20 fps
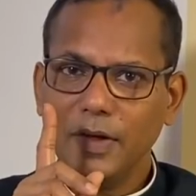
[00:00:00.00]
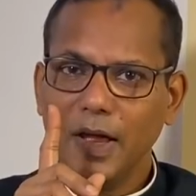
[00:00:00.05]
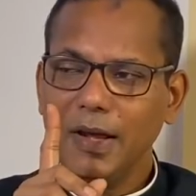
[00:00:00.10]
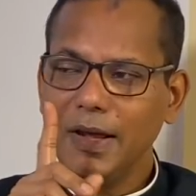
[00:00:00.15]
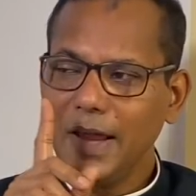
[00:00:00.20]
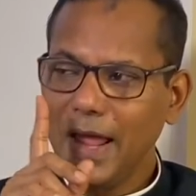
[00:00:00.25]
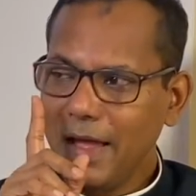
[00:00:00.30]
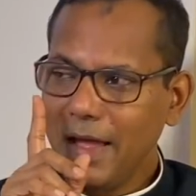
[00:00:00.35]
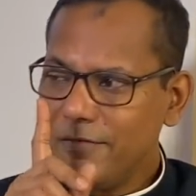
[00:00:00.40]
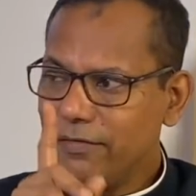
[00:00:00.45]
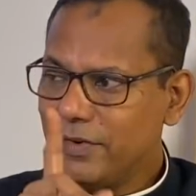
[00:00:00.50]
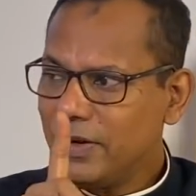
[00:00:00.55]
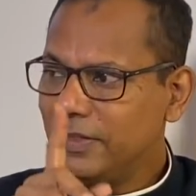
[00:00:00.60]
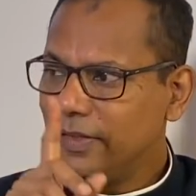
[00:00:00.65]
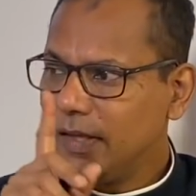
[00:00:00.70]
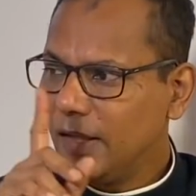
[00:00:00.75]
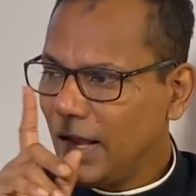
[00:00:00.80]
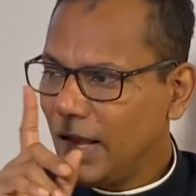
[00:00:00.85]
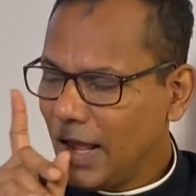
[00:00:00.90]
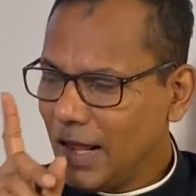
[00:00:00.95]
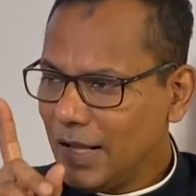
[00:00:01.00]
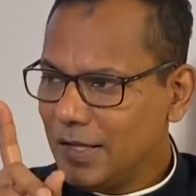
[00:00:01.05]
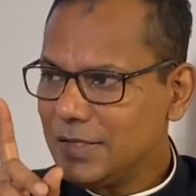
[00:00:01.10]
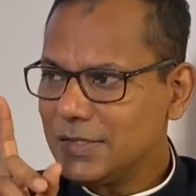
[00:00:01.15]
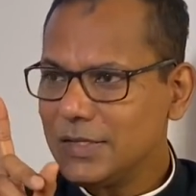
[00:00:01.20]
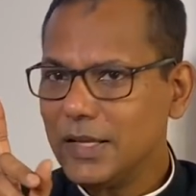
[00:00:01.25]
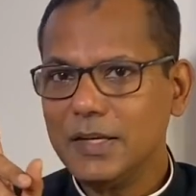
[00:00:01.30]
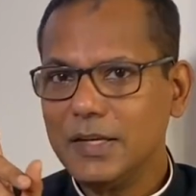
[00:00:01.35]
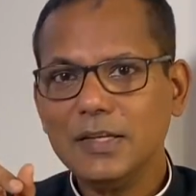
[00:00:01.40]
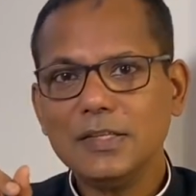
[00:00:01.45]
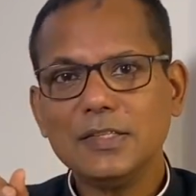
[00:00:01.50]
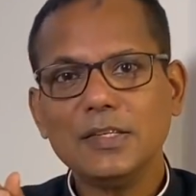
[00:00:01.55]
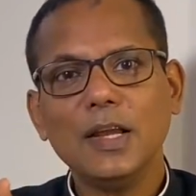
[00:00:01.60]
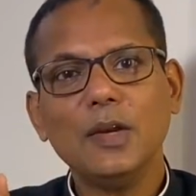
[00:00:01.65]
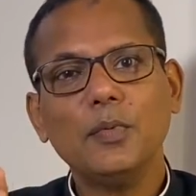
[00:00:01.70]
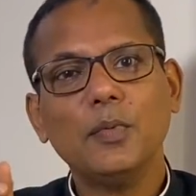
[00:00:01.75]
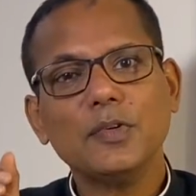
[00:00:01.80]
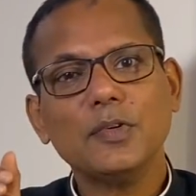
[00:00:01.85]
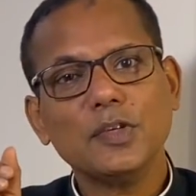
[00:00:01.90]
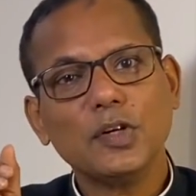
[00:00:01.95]
and everything else that he said
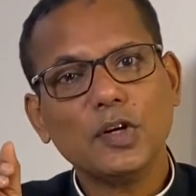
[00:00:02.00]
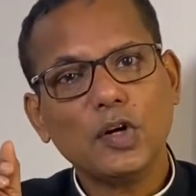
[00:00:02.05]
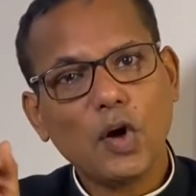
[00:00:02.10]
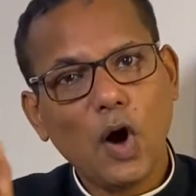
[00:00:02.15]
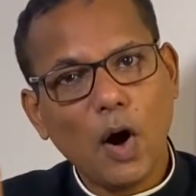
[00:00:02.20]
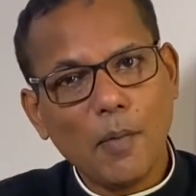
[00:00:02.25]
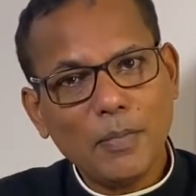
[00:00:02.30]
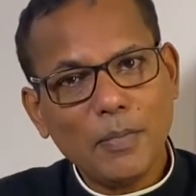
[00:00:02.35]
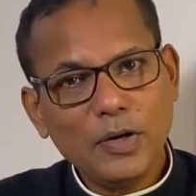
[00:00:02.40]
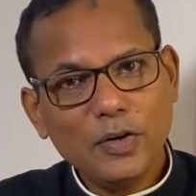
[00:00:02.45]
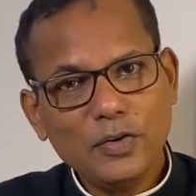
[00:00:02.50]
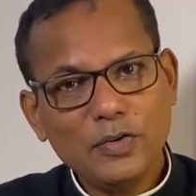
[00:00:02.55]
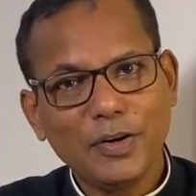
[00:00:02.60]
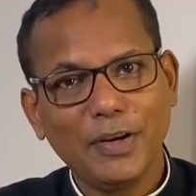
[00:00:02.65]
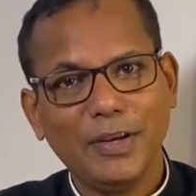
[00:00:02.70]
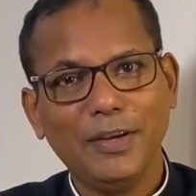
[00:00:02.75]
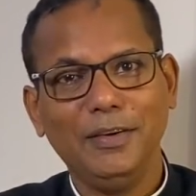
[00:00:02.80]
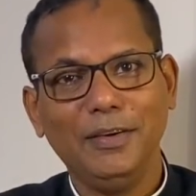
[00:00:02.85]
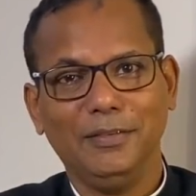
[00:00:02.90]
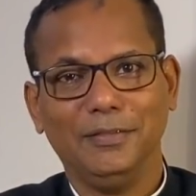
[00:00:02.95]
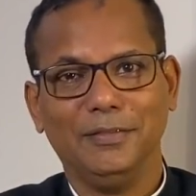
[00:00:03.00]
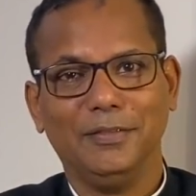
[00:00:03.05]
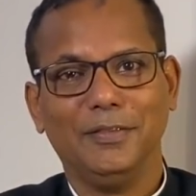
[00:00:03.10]
was a commentary